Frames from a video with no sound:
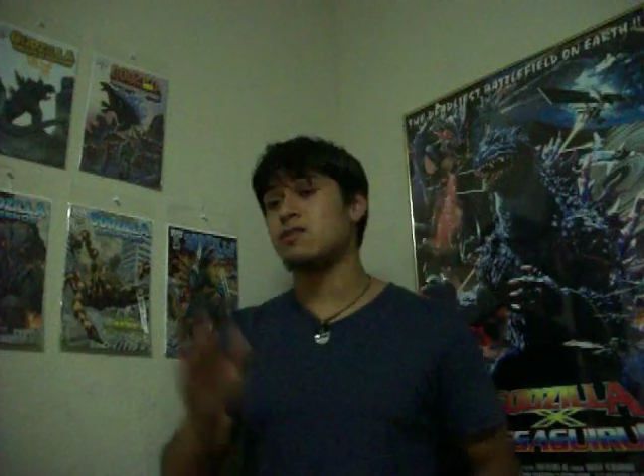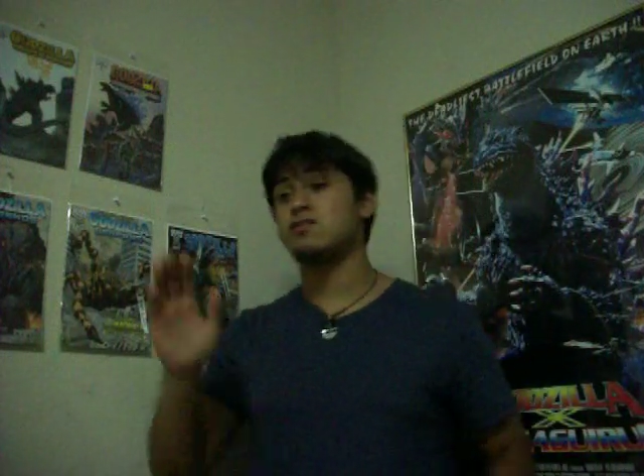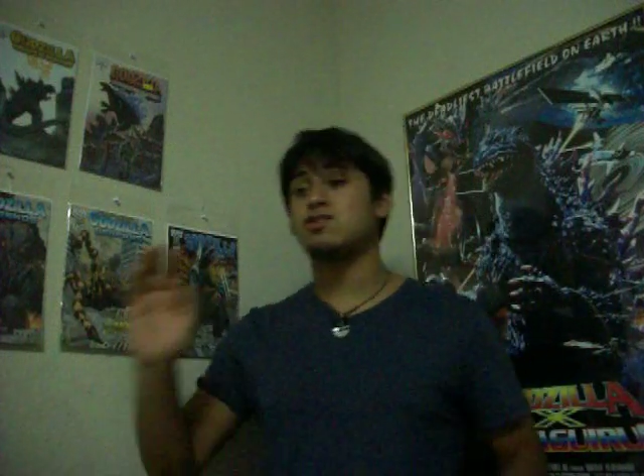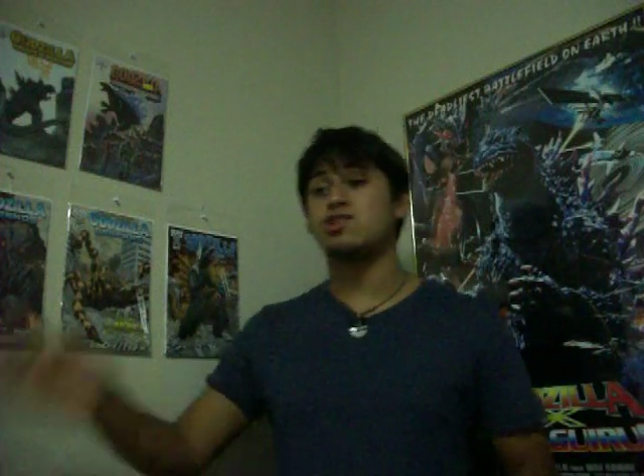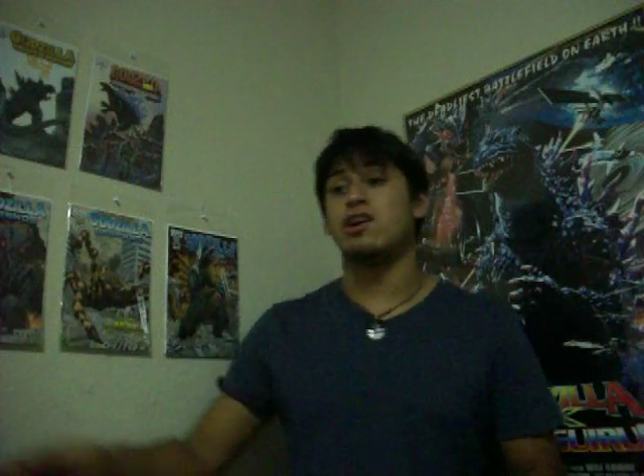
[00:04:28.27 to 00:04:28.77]

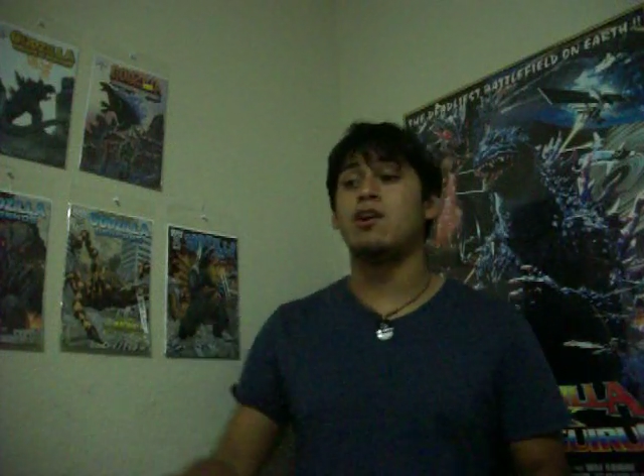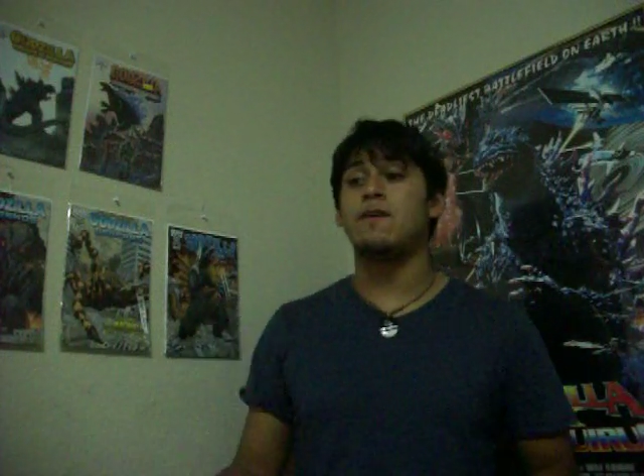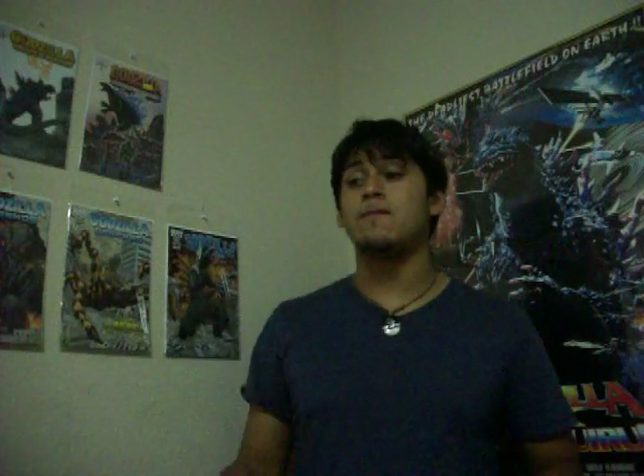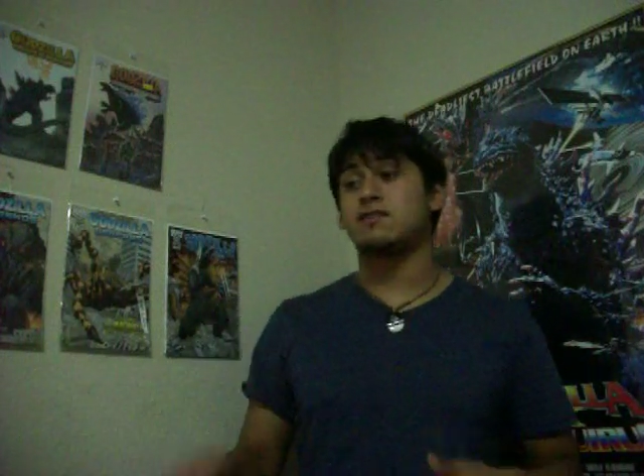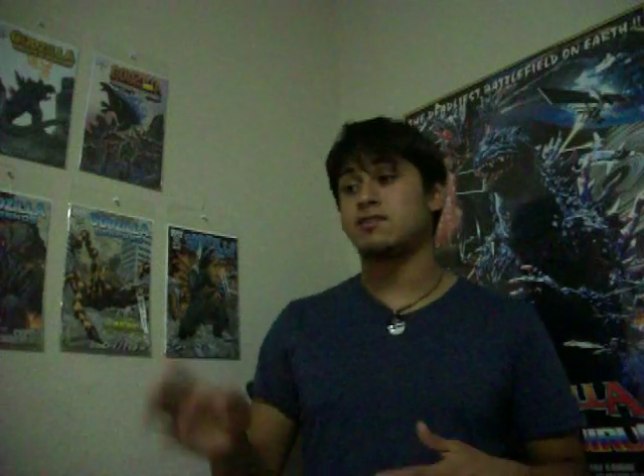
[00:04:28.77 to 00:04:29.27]
goes to
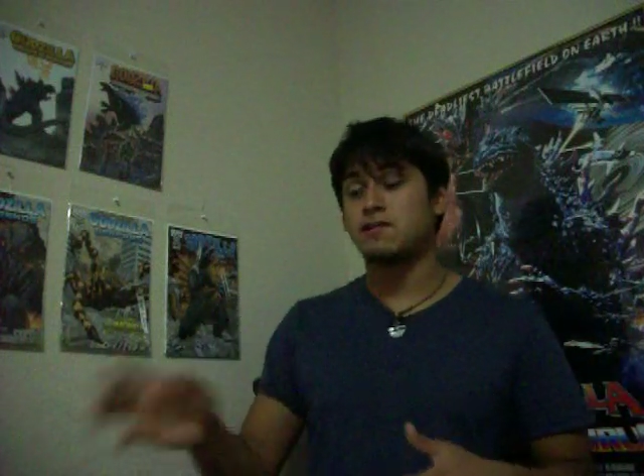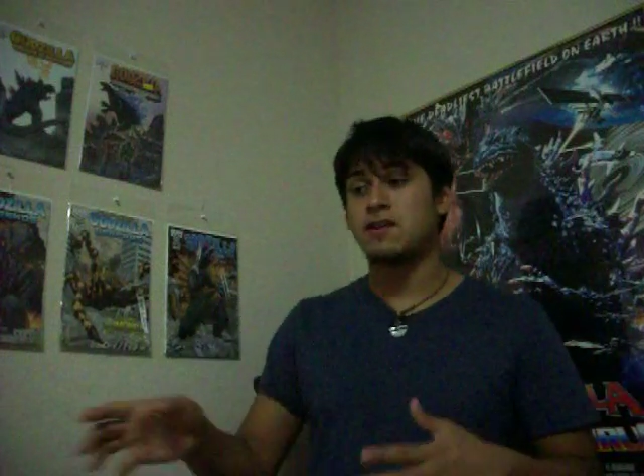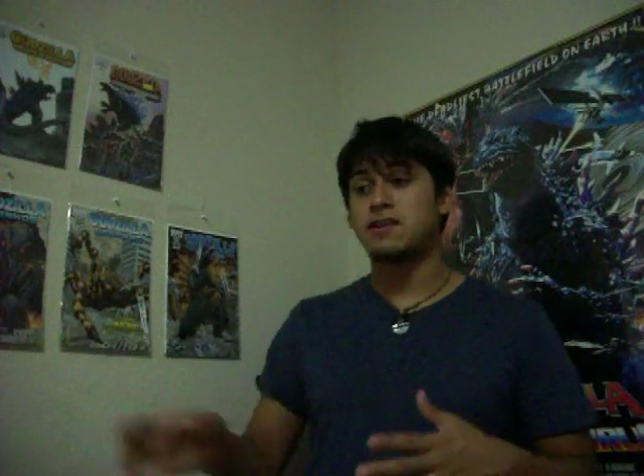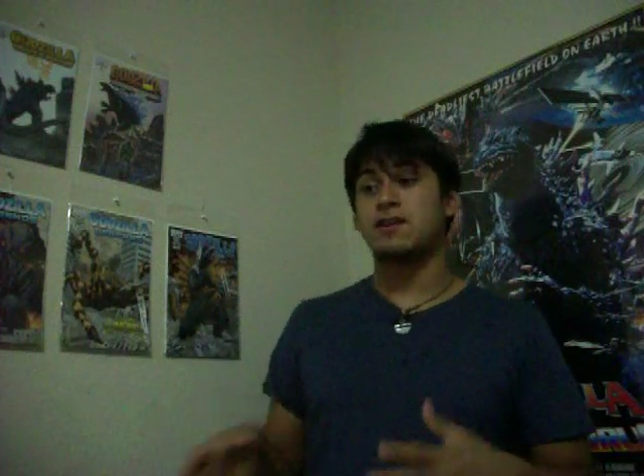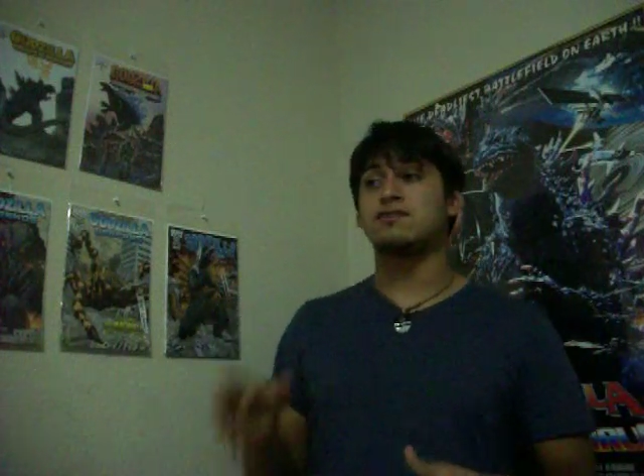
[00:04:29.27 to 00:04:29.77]
jail and stuff
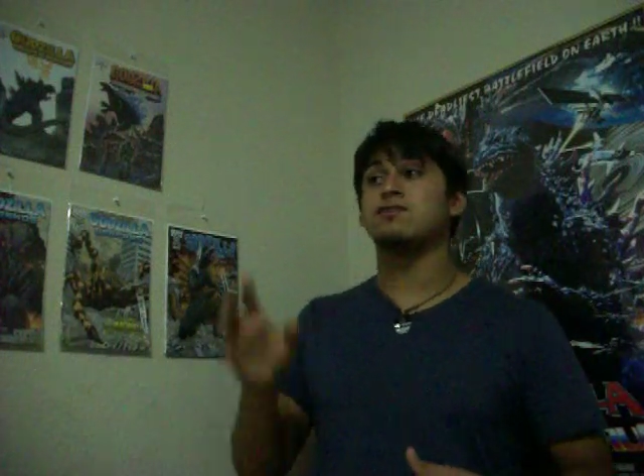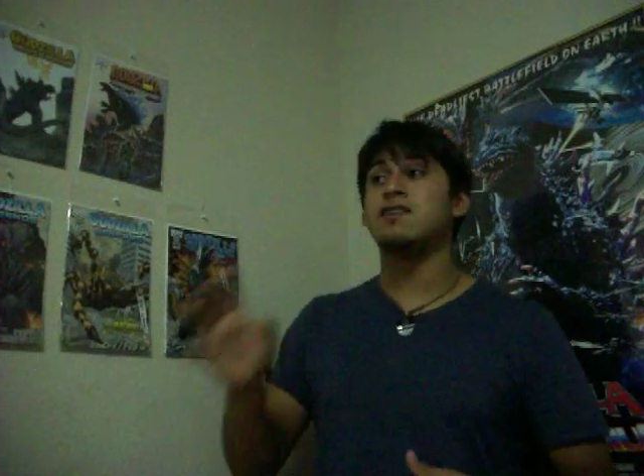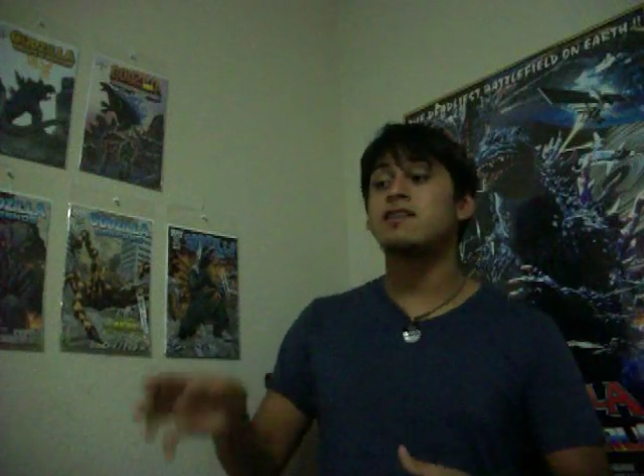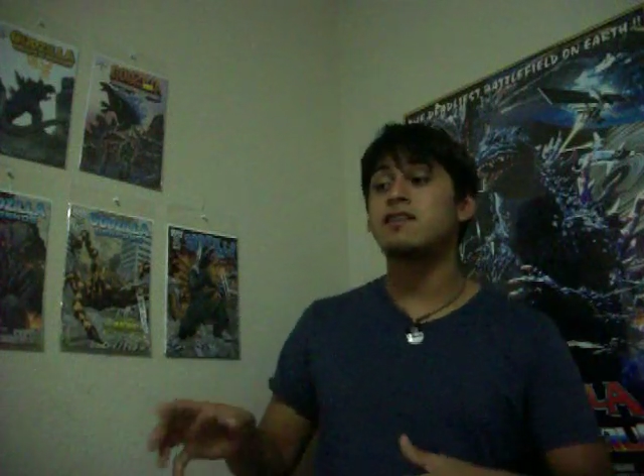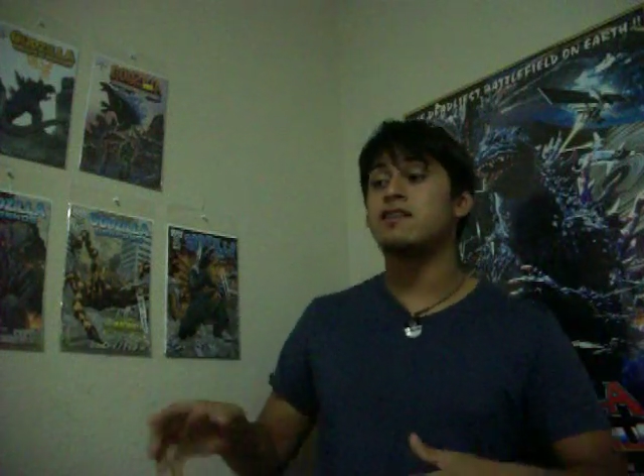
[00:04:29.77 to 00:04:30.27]
like that. So
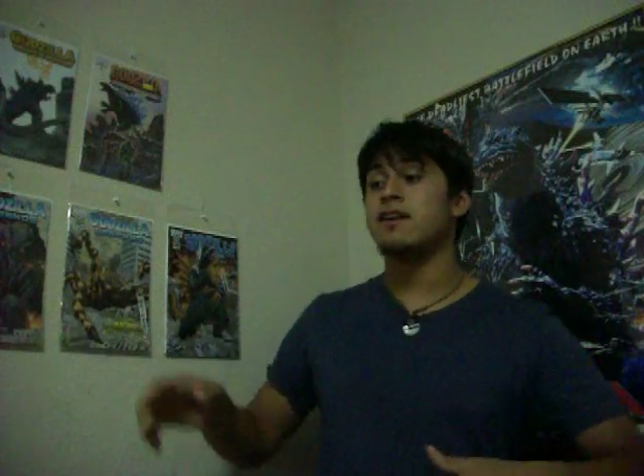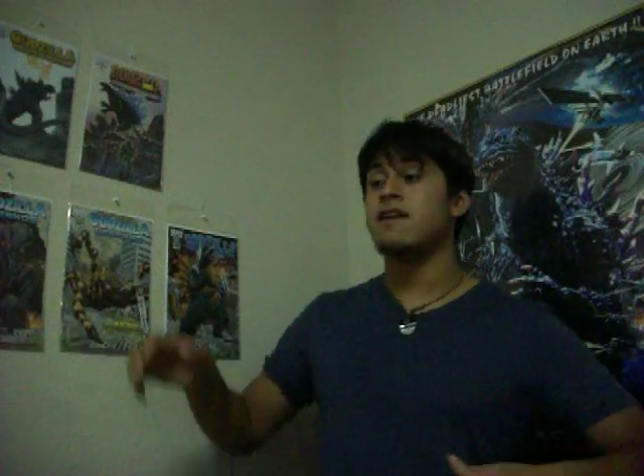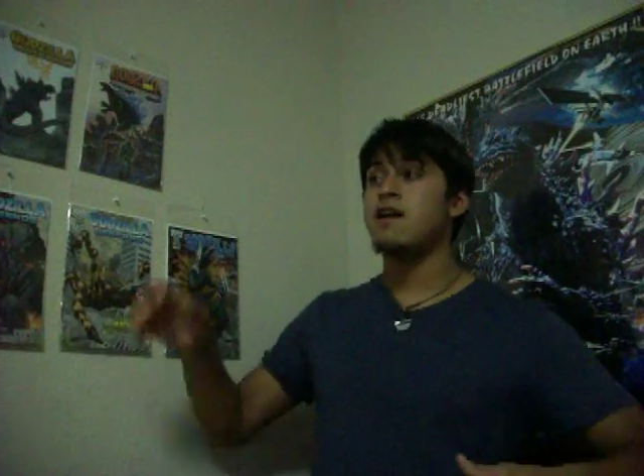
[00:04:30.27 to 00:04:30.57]
technically,